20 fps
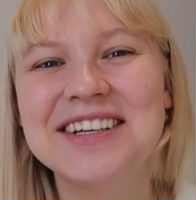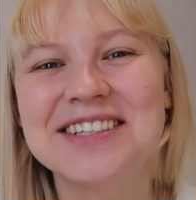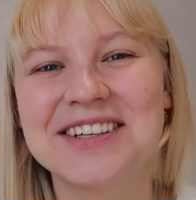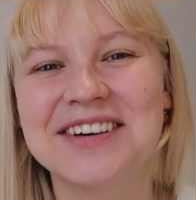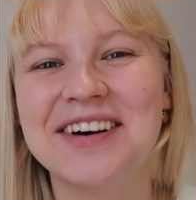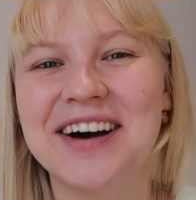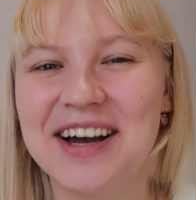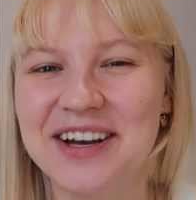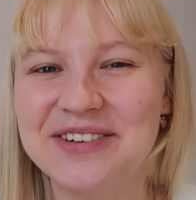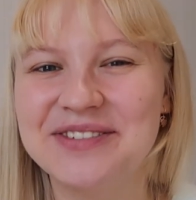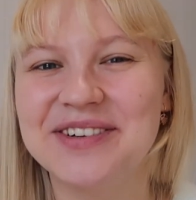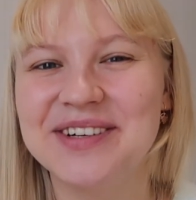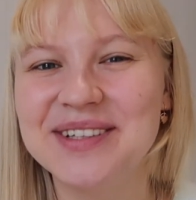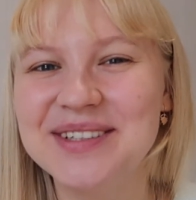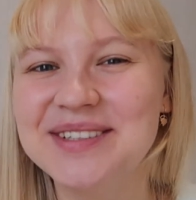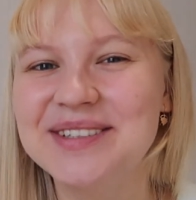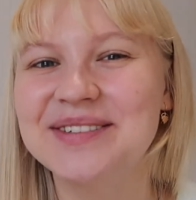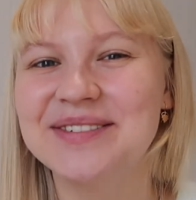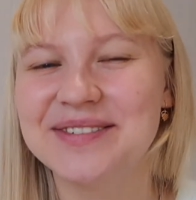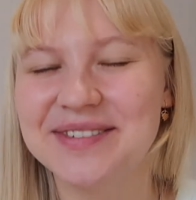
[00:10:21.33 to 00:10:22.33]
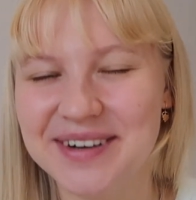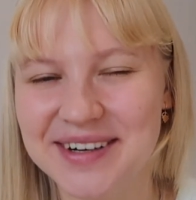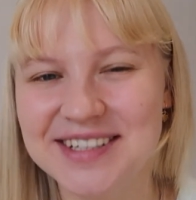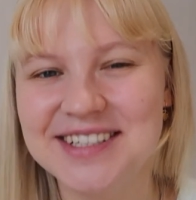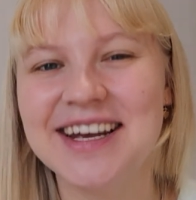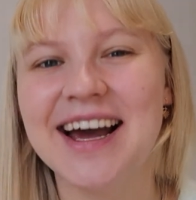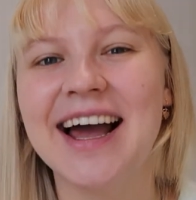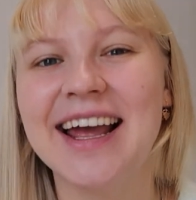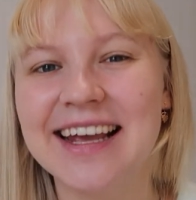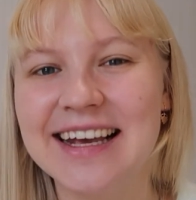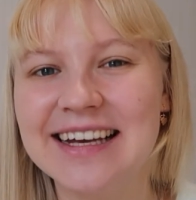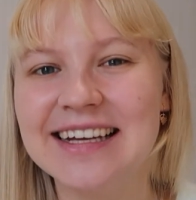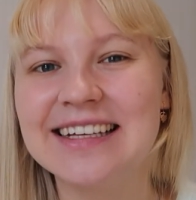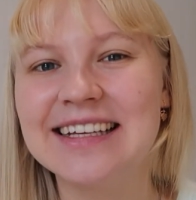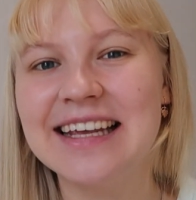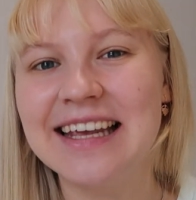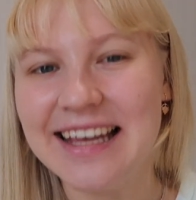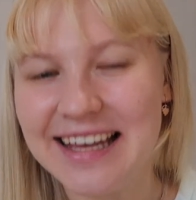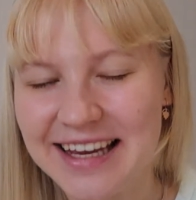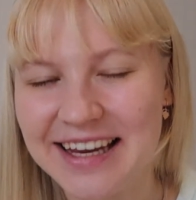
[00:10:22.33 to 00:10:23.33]
So I want to watch I
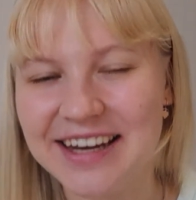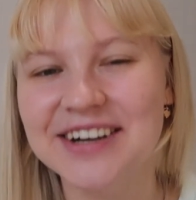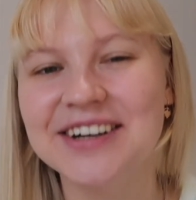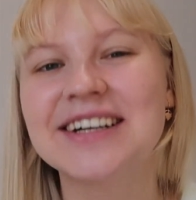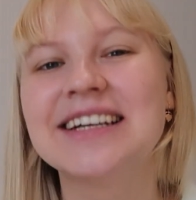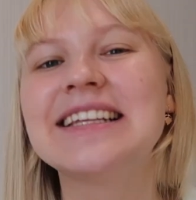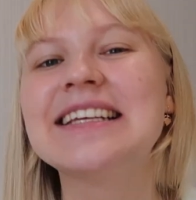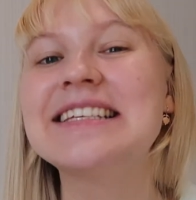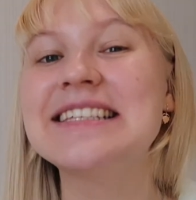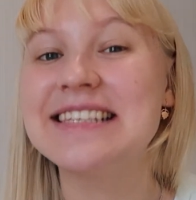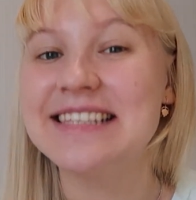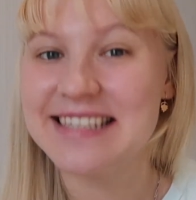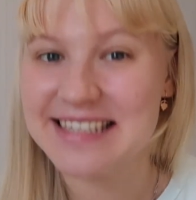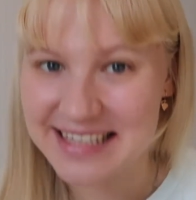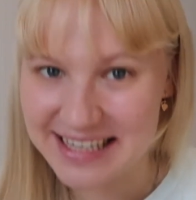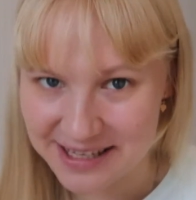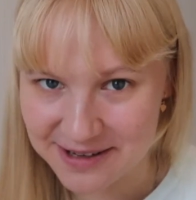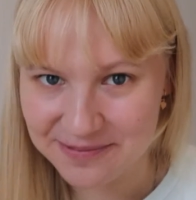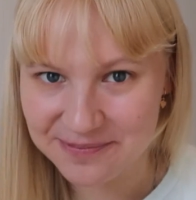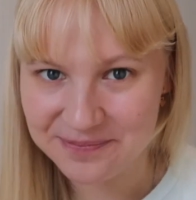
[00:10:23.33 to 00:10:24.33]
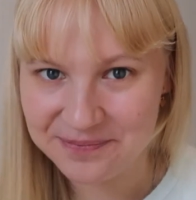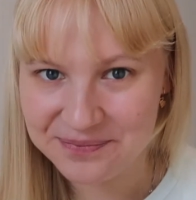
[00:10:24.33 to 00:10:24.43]
Can Hear the Sea.